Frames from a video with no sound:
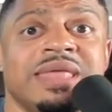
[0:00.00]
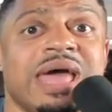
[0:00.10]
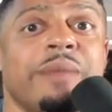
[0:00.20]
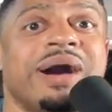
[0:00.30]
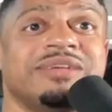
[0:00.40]

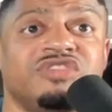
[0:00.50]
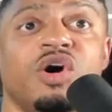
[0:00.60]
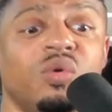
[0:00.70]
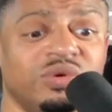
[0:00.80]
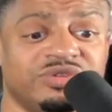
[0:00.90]
That
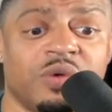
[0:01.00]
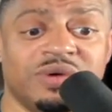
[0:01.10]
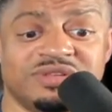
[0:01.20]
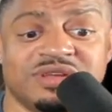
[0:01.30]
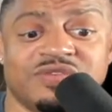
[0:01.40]
Monzon was
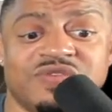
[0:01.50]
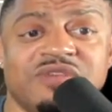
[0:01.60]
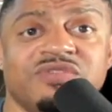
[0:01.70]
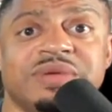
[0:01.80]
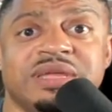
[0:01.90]
always a tough
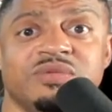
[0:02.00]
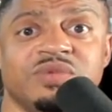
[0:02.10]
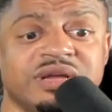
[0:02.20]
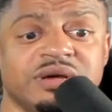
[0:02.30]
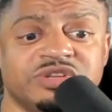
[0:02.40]
fight for me
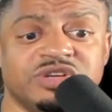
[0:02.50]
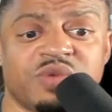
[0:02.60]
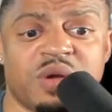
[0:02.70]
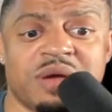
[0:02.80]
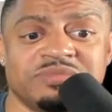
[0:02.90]
when it comes to Sugar
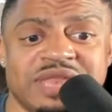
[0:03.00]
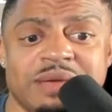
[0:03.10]
Ray Robinson.